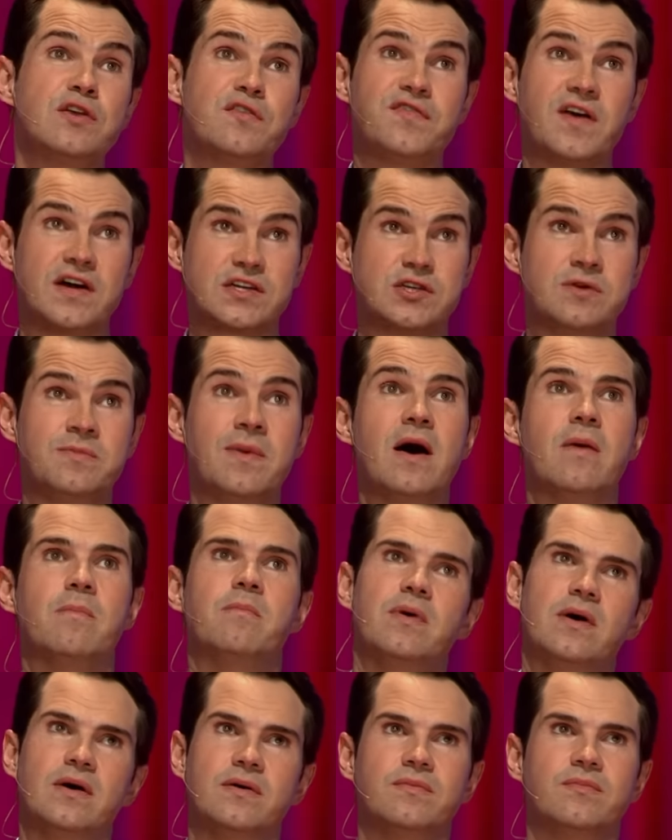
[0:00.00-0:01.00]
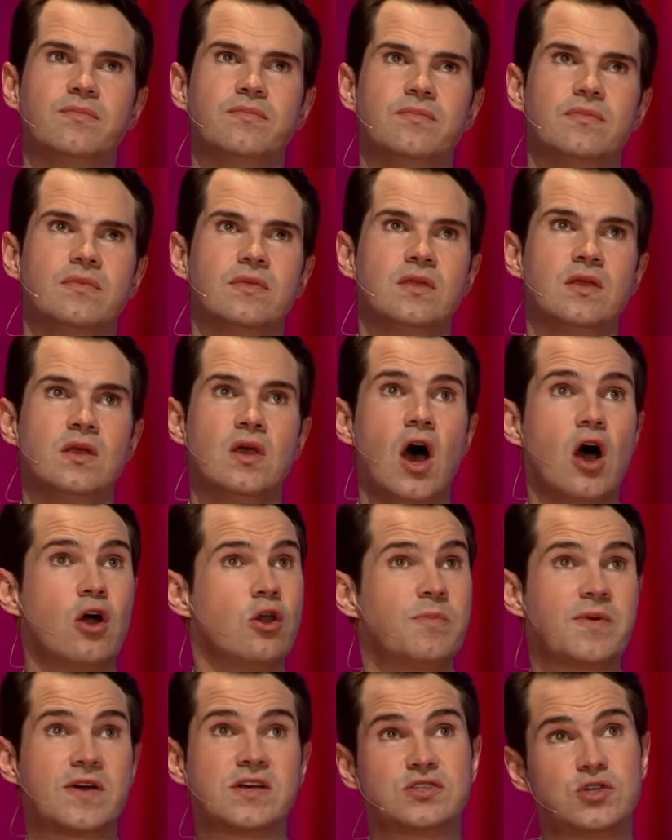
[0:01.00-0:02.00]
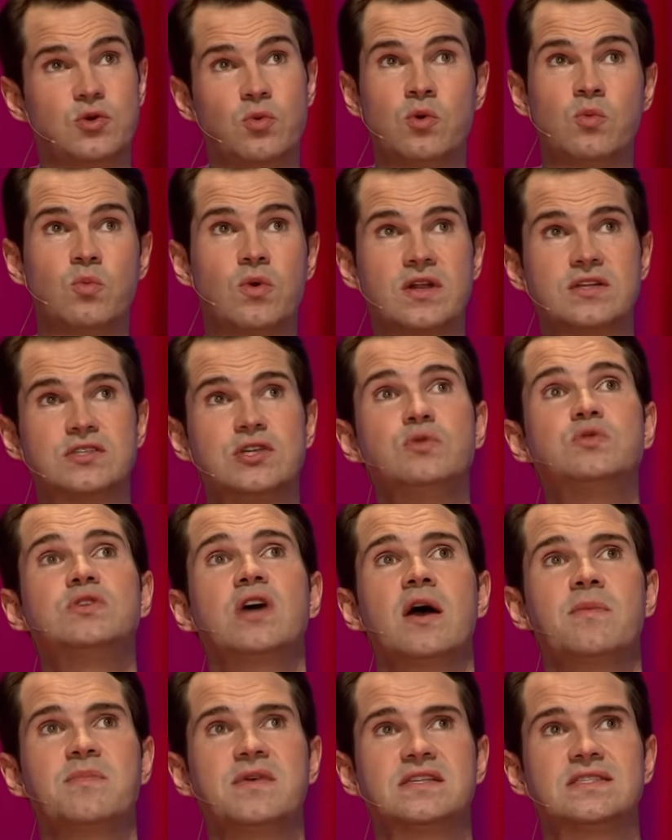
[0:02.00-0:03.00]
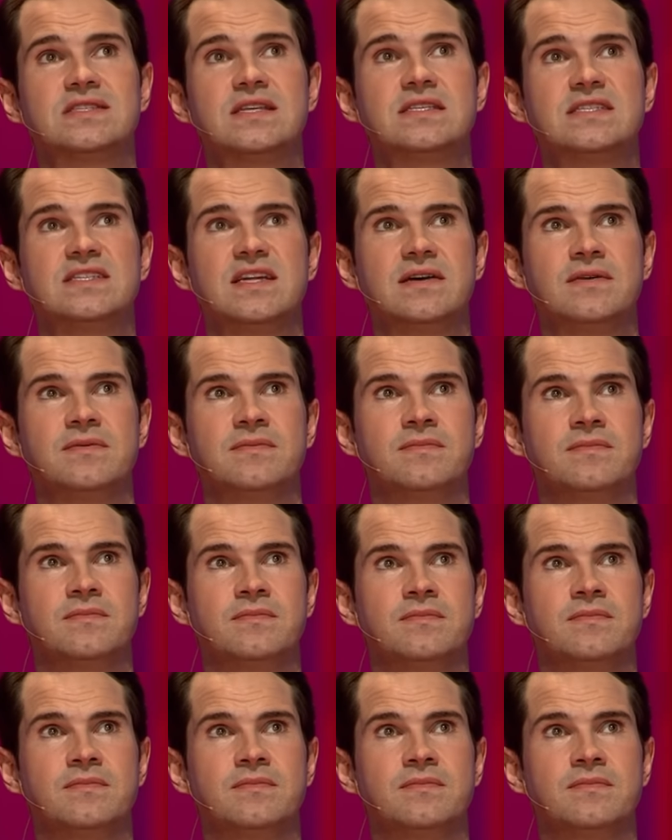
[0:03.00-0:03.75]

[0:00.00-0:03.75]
you fucked your mum, but only because you wouldn't want to two time your sister. Um,